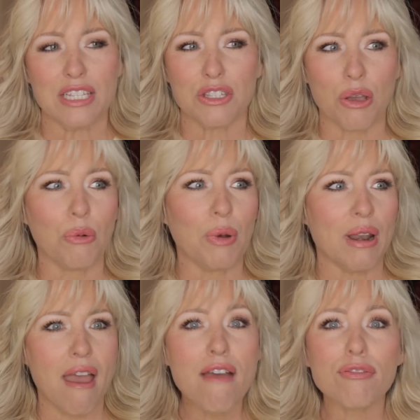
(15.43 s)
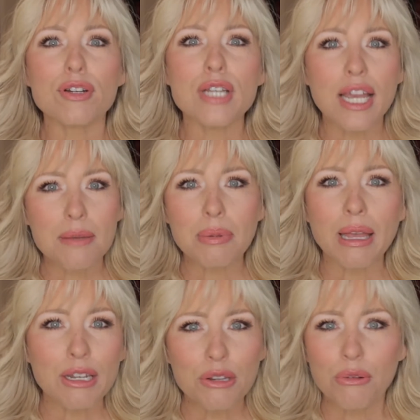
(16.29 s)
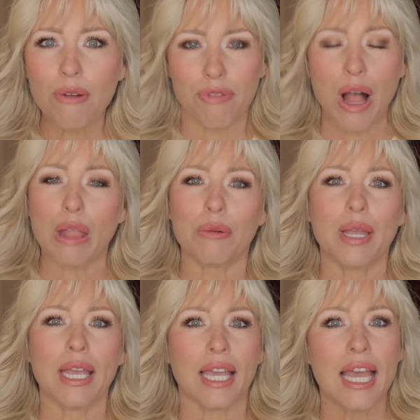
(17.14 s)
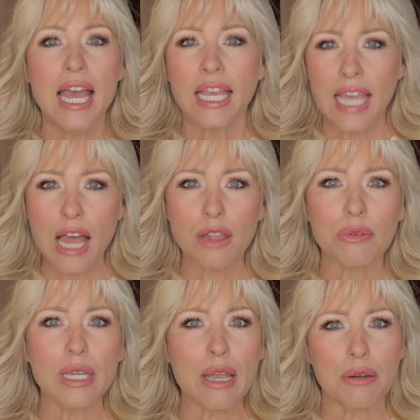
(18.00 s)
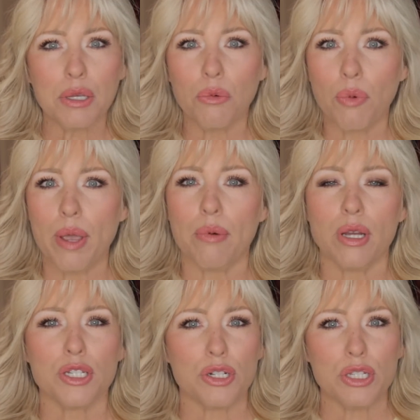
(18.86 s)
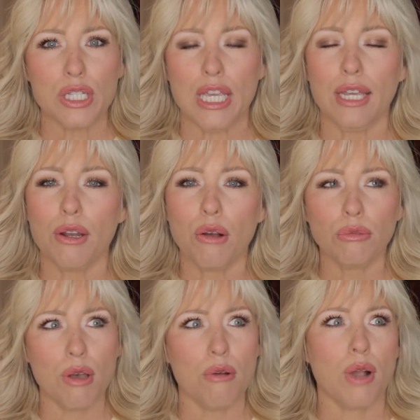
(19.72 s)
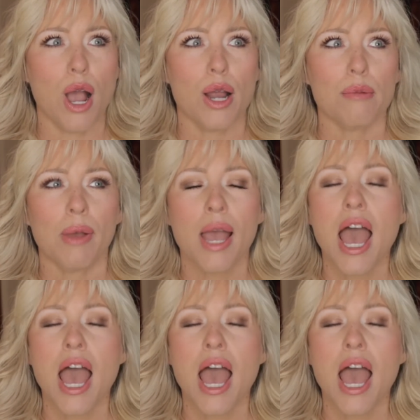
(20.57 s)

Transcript: So whatever diet plan you are following, calorie counting, Weight Watchers, keto, low carb,